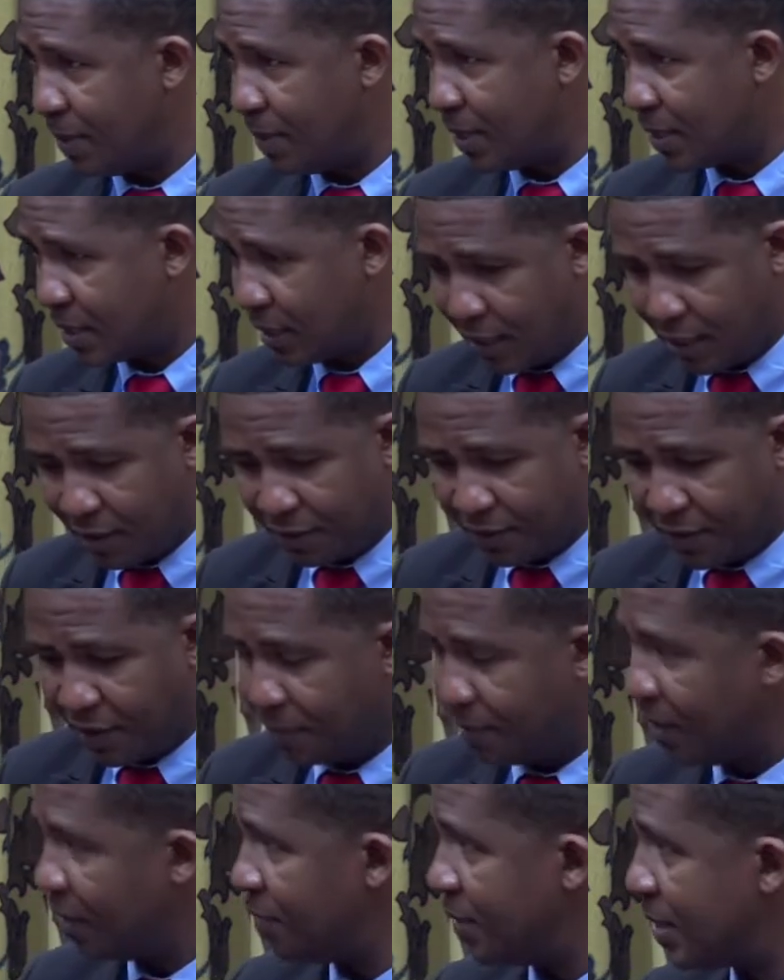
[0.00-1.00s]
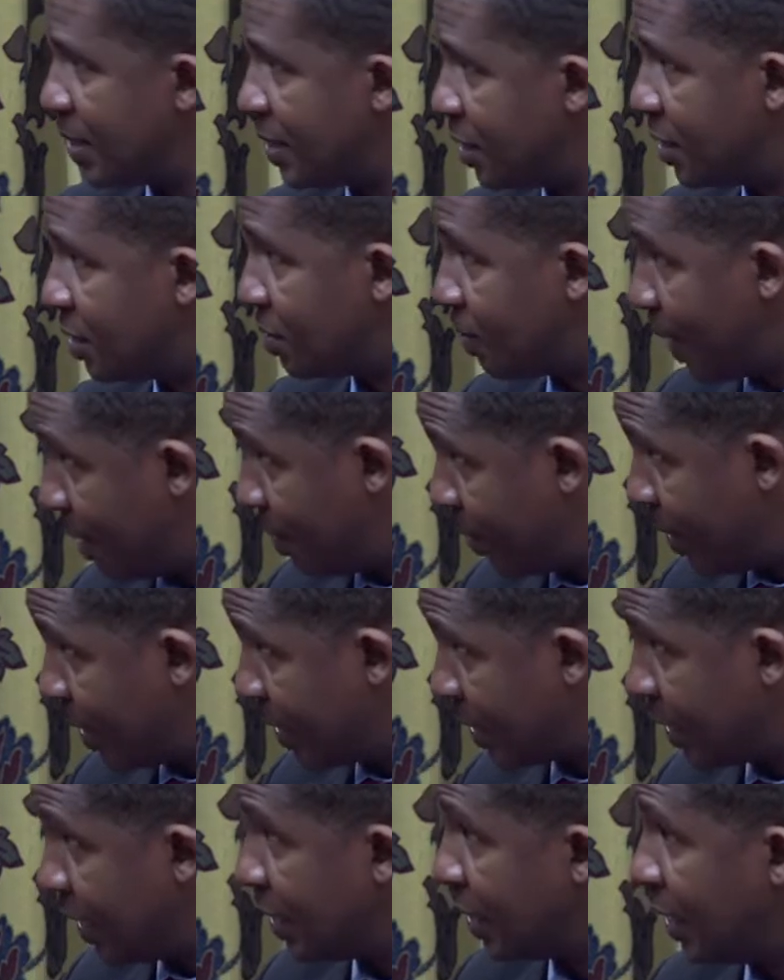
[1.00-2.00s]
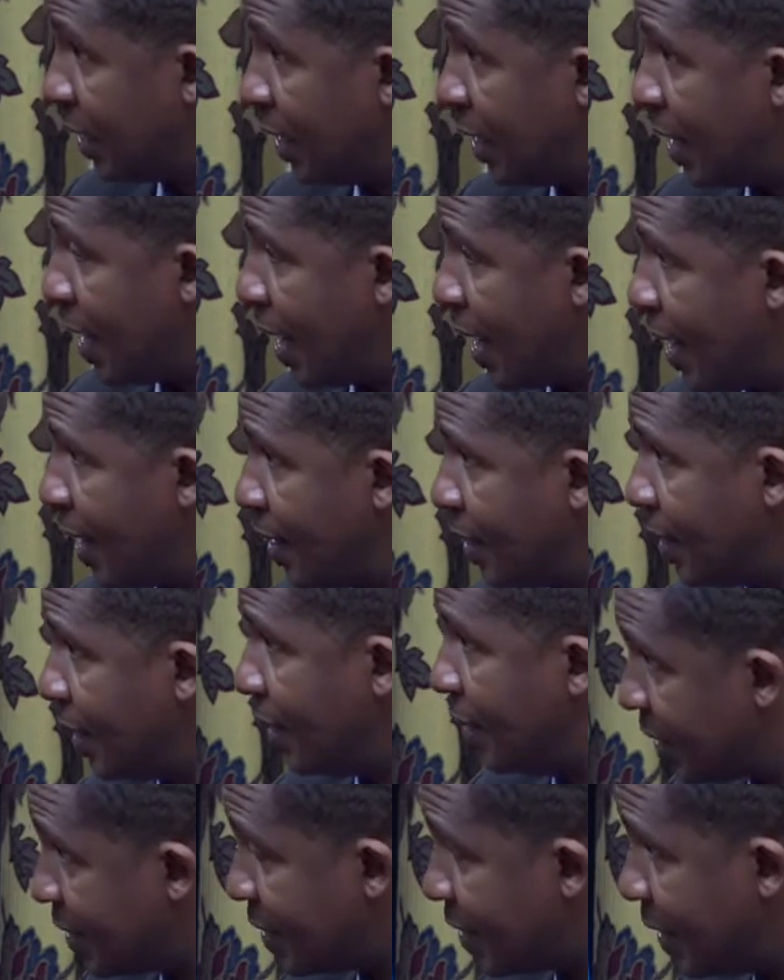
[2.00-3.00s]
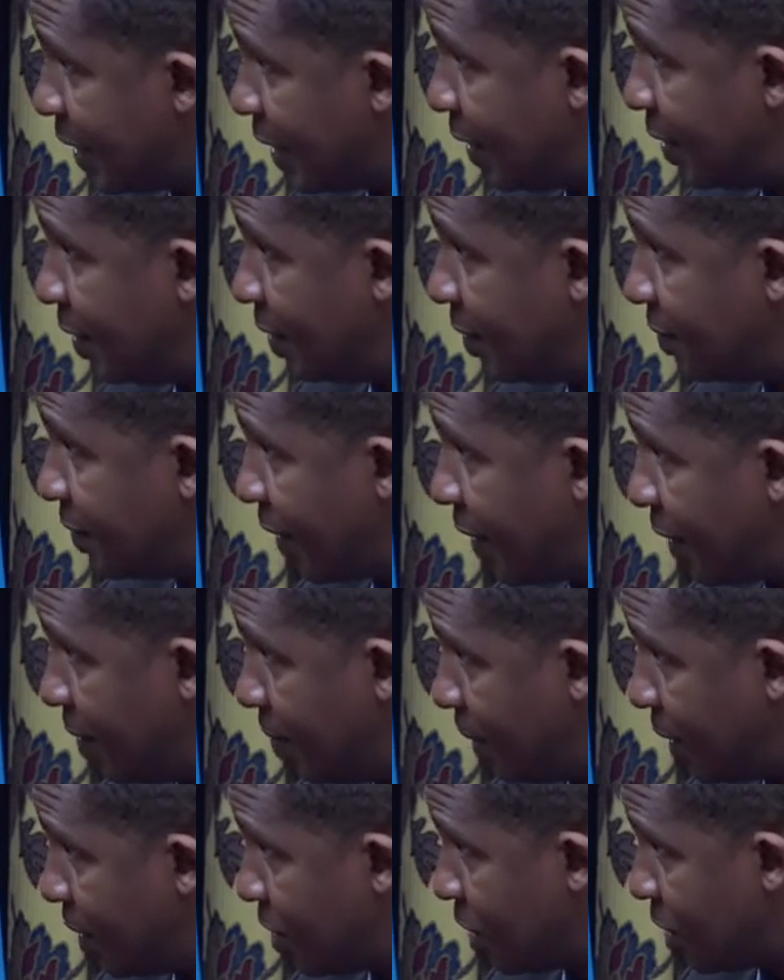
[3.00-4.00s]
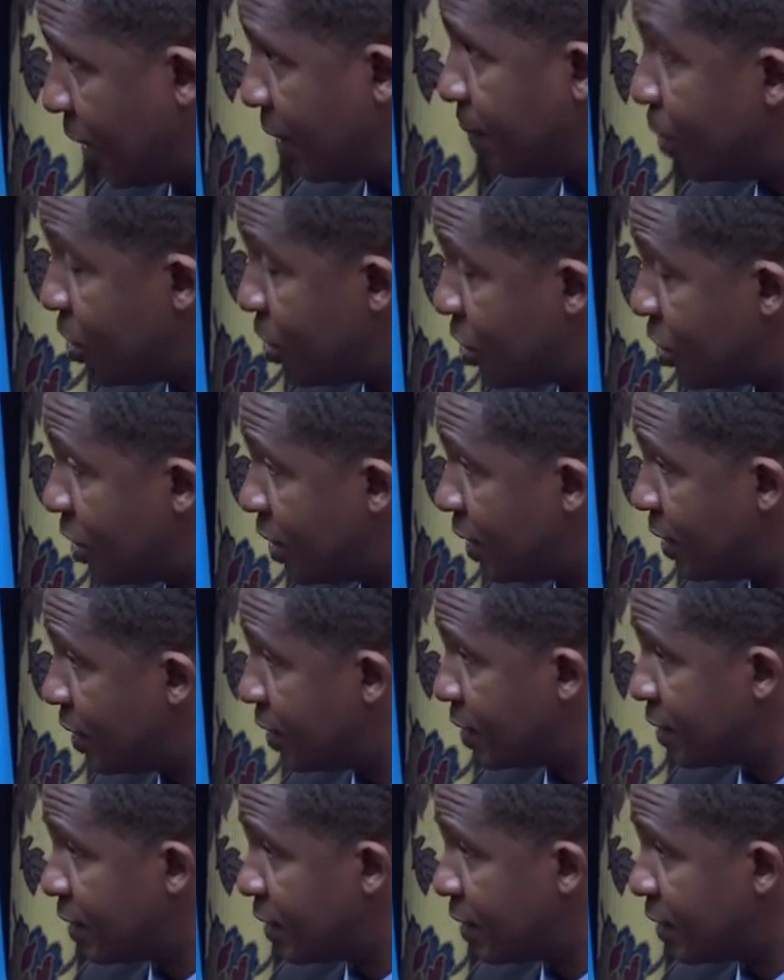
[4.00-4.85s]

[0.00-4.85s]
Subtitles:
Leader of Government Business, Madam President, I understand very much and appreciate